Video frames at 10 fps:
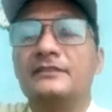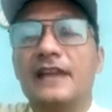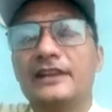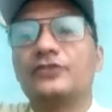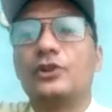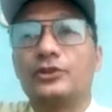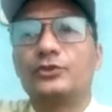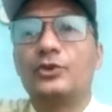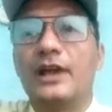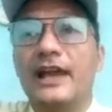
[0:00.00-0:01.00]
that is
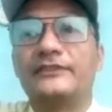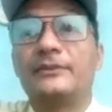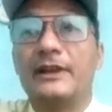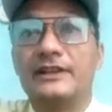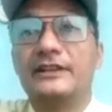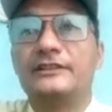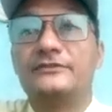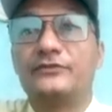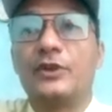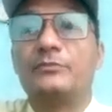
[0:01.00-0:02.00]
also has amended
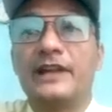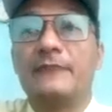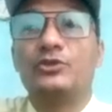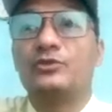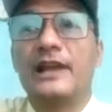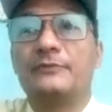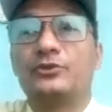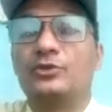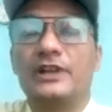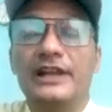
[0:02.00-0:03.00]
from time to time,
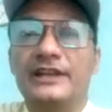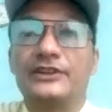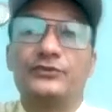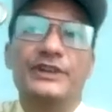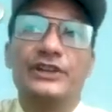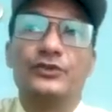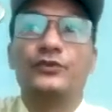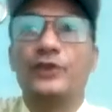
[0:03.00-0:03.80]
so the latest we need to